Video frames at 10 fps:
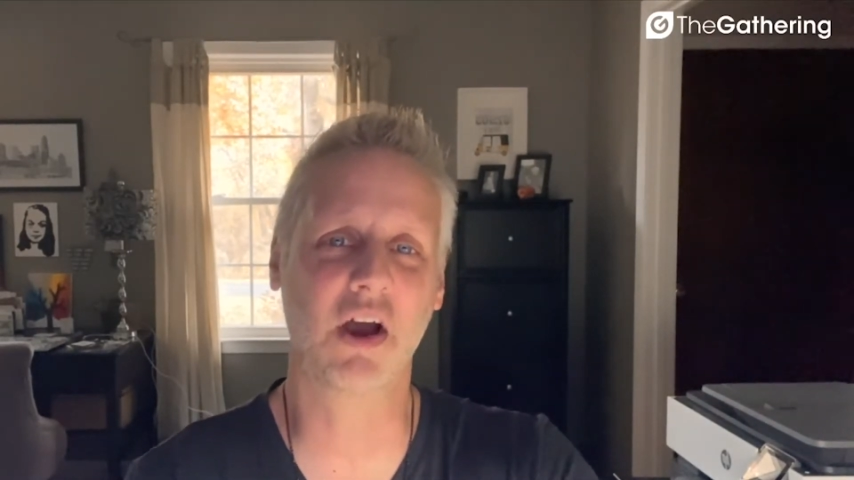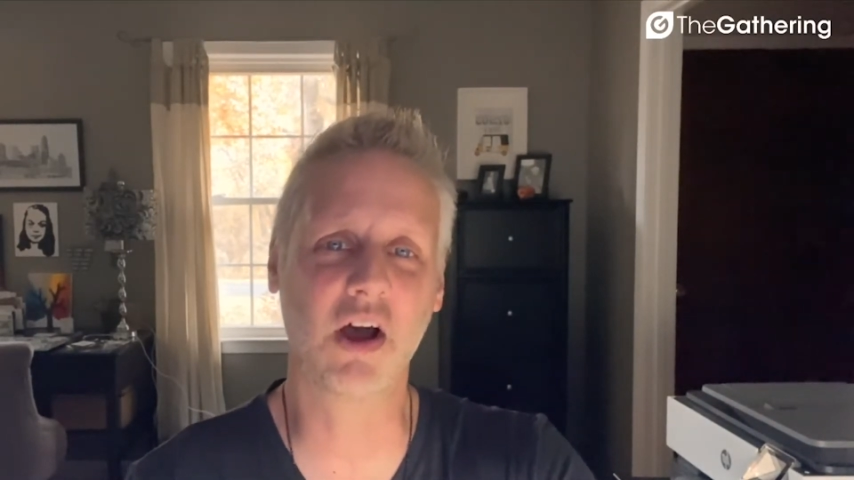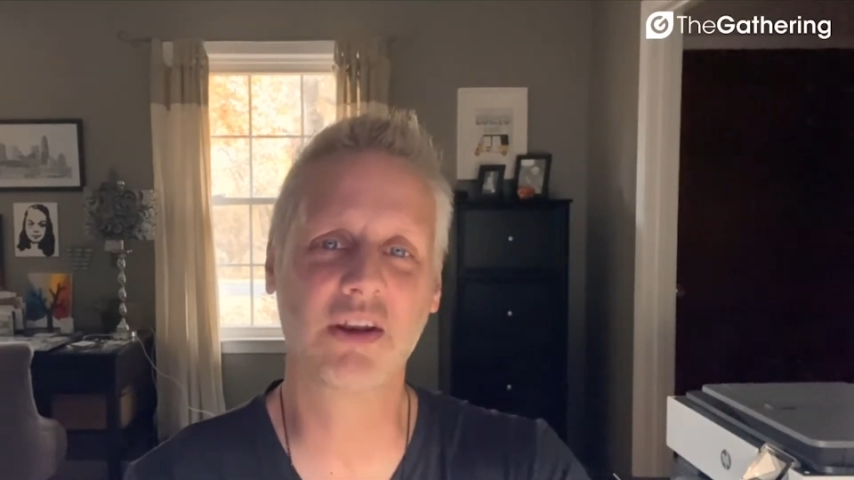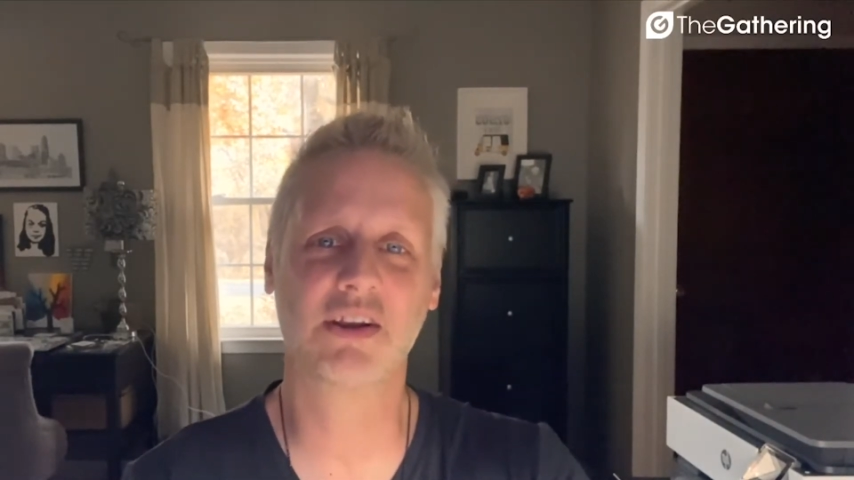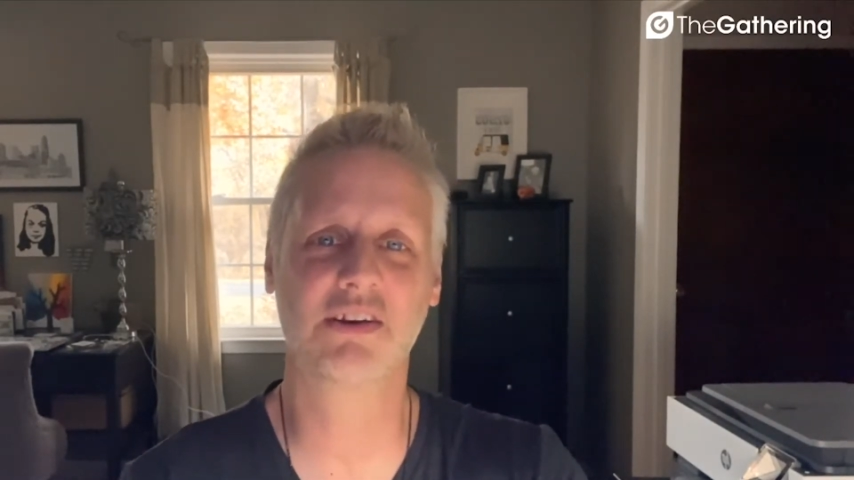
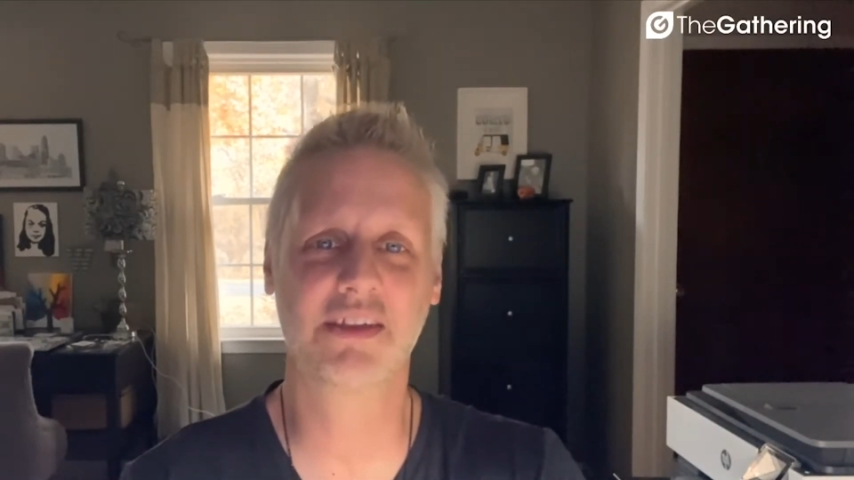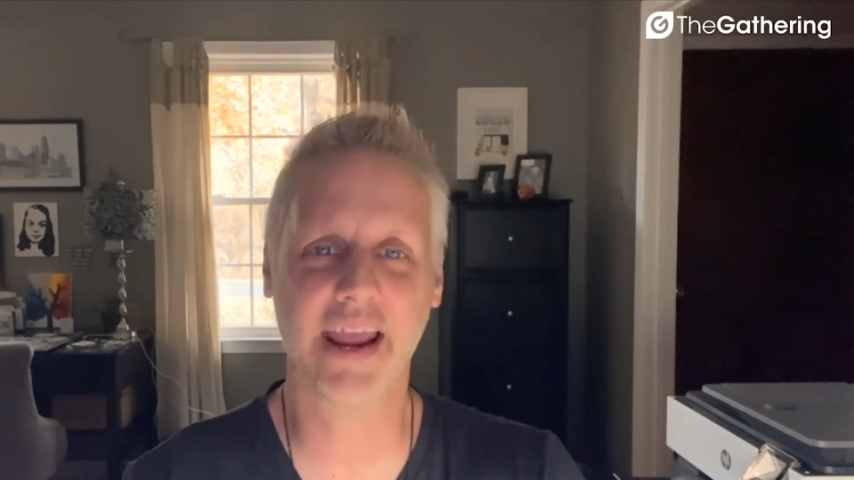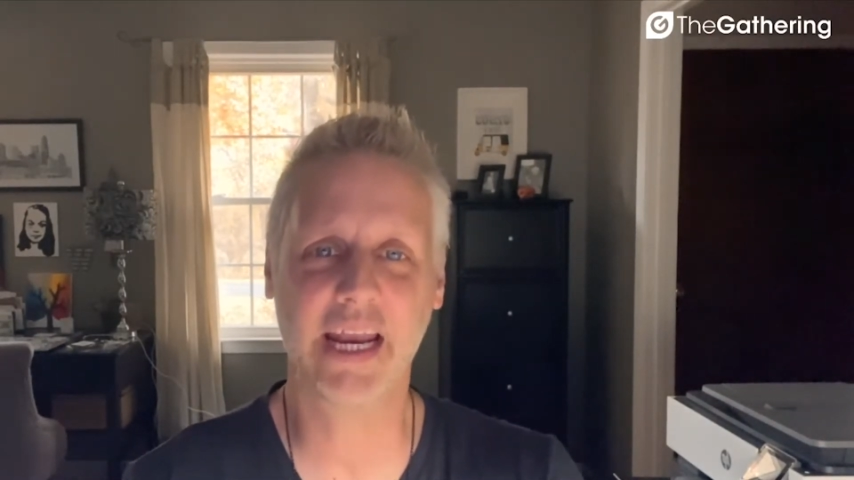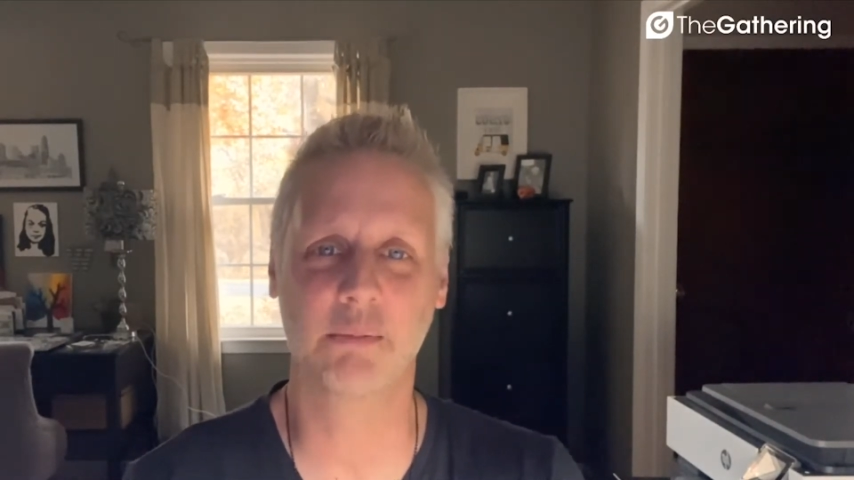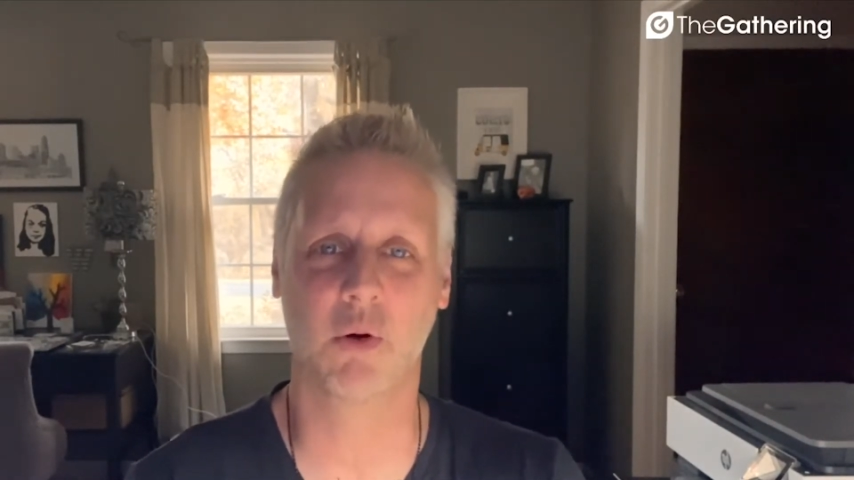
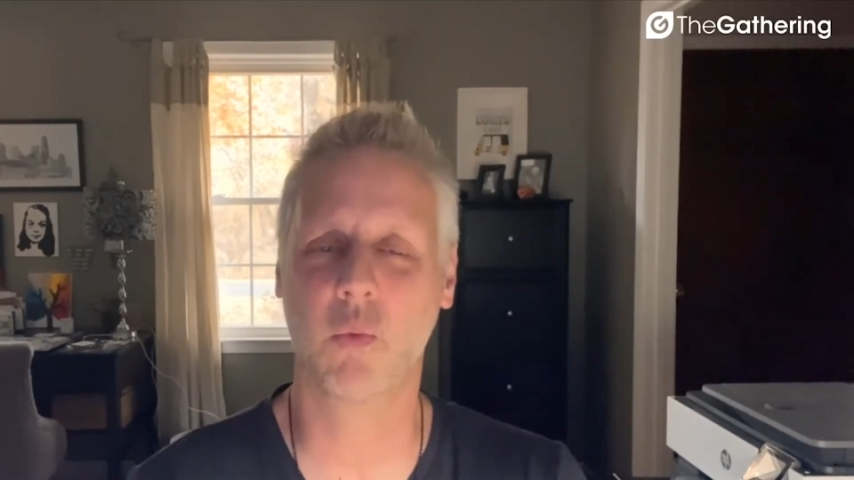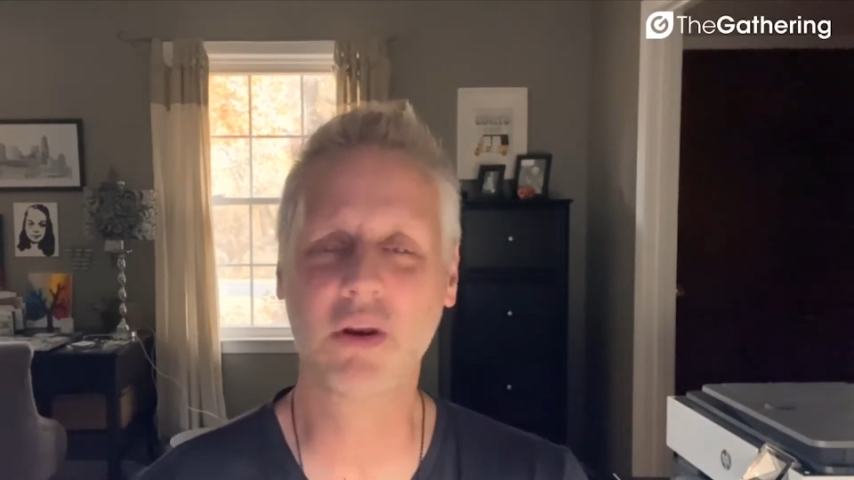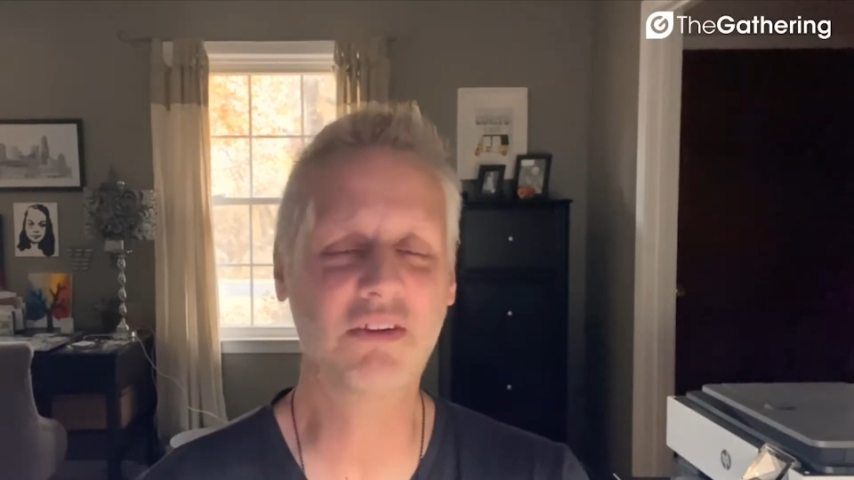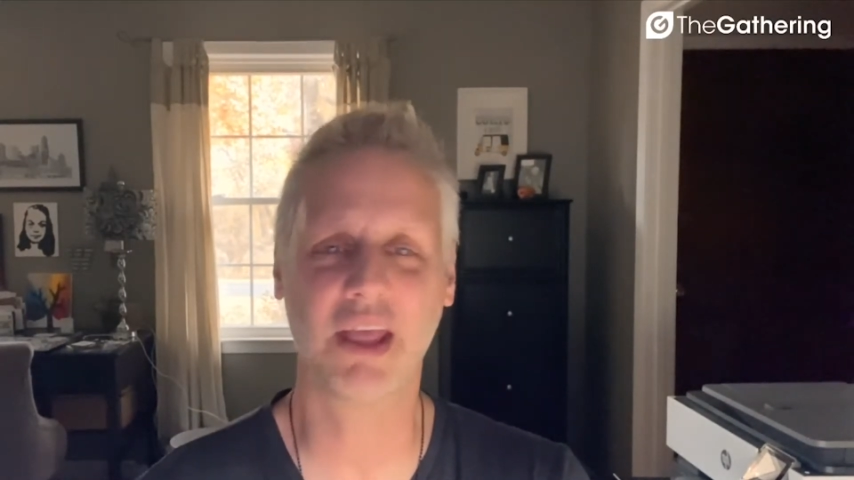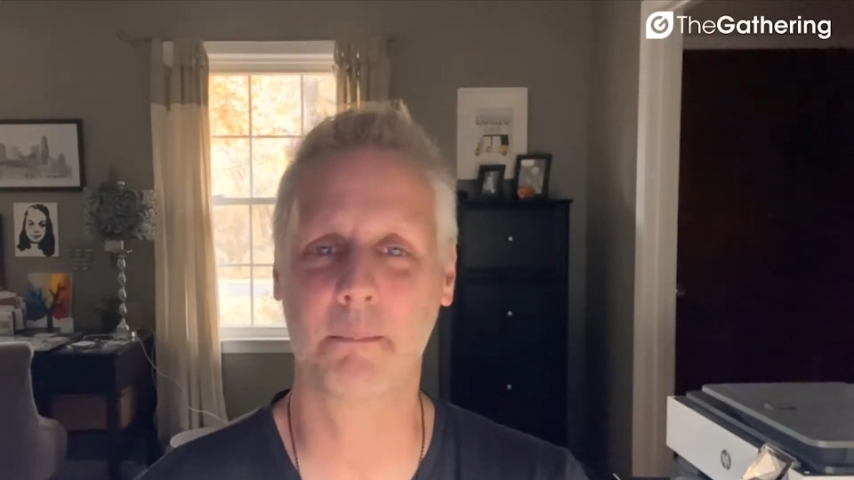uncontainable, what
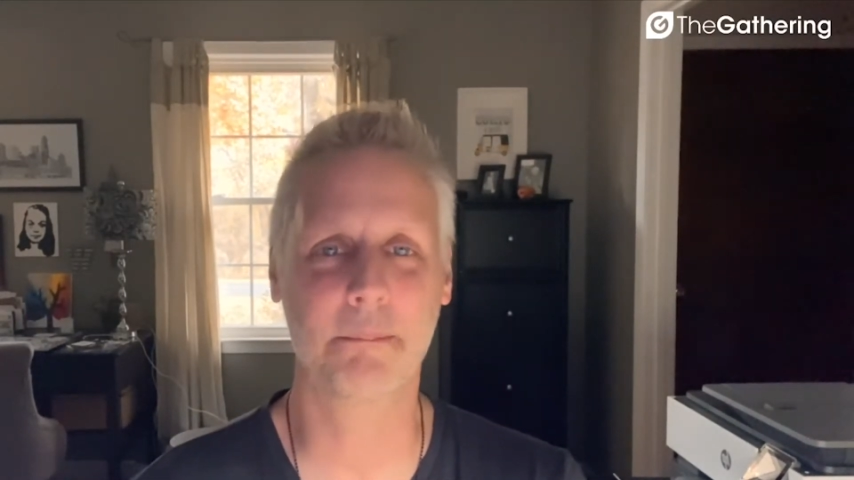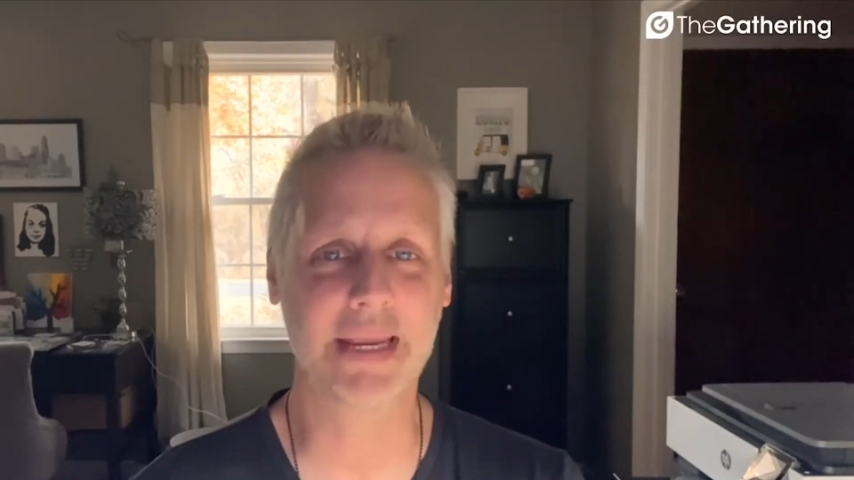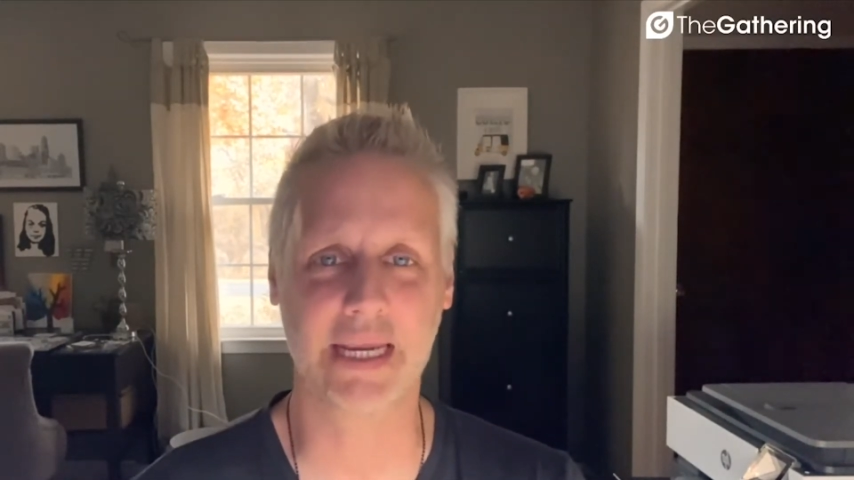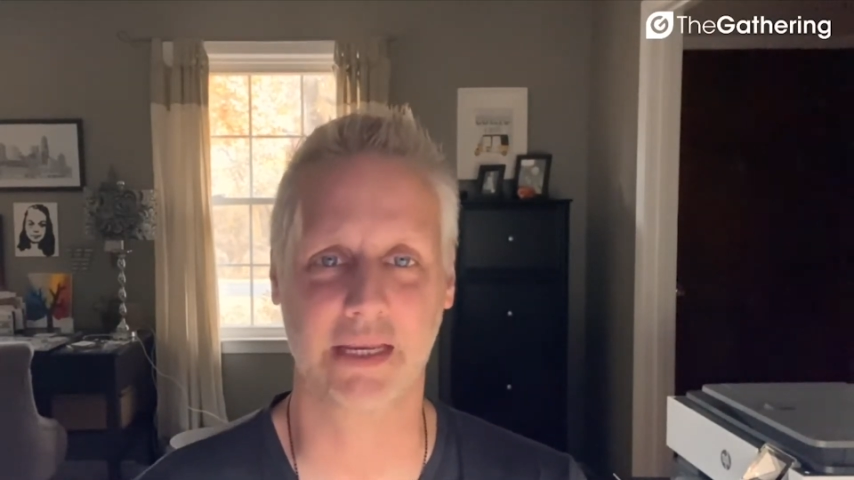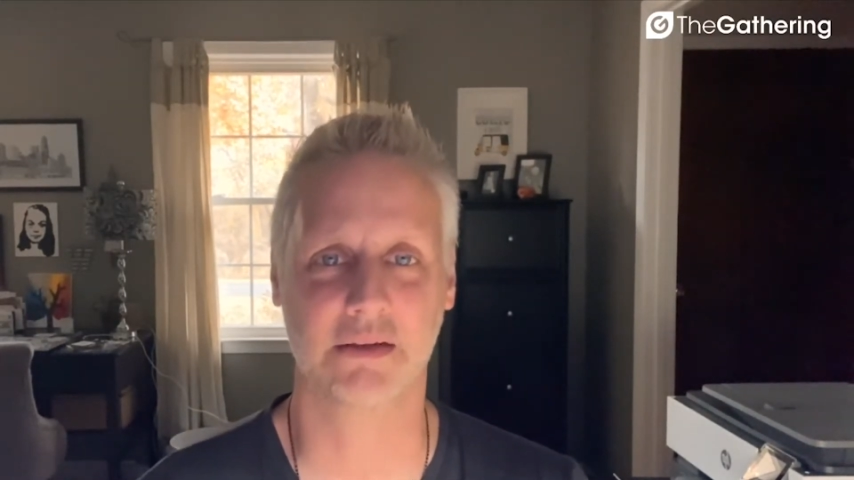does that
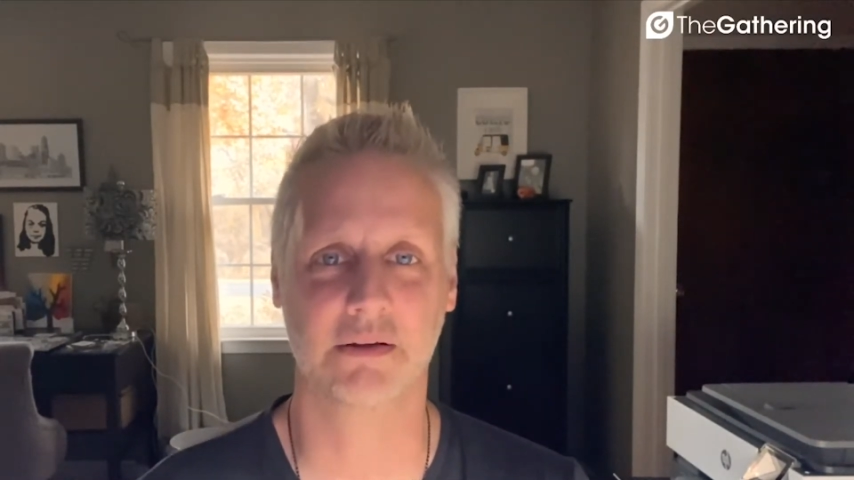mean?